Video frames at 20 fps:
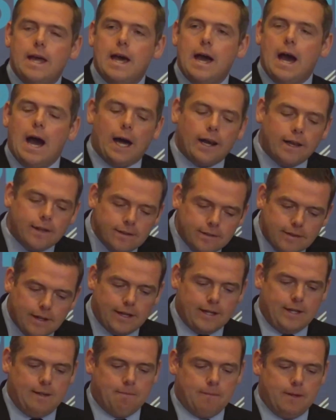and it's
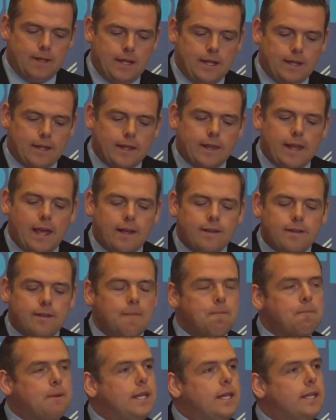time that the
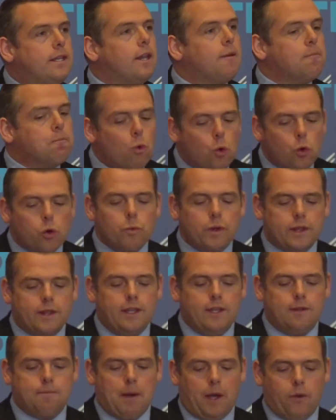SNP did more with
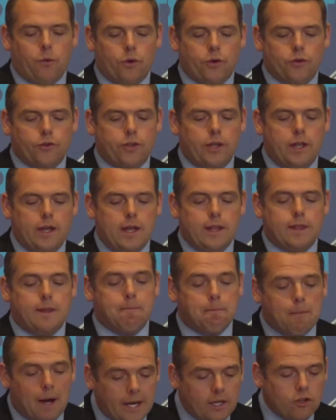these powers than
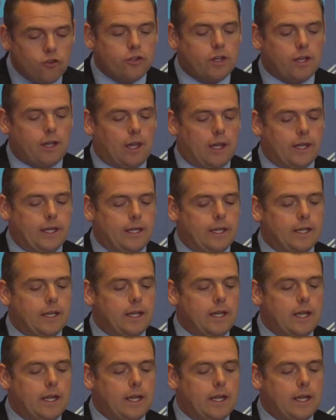manage decline